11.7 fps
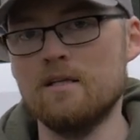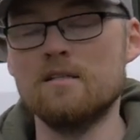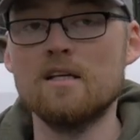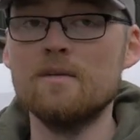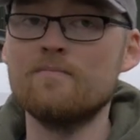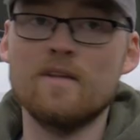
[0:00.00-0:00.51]

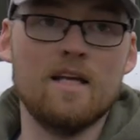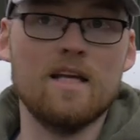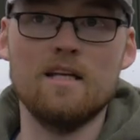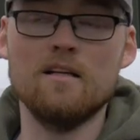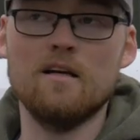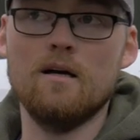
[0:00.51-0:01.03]
And
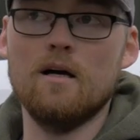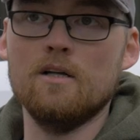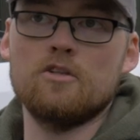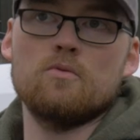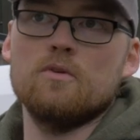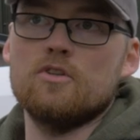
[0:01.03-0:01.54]
again, I
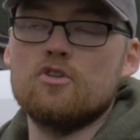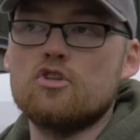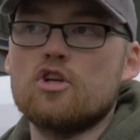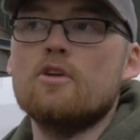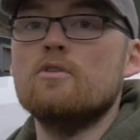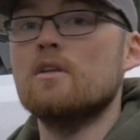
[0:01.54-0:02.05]
just want to
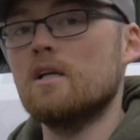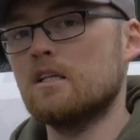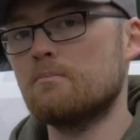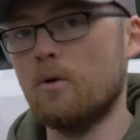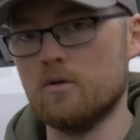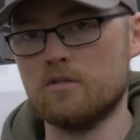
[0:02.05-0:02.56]
show you that
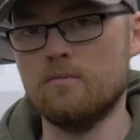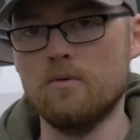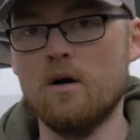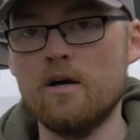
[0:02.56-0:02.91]
it's possible.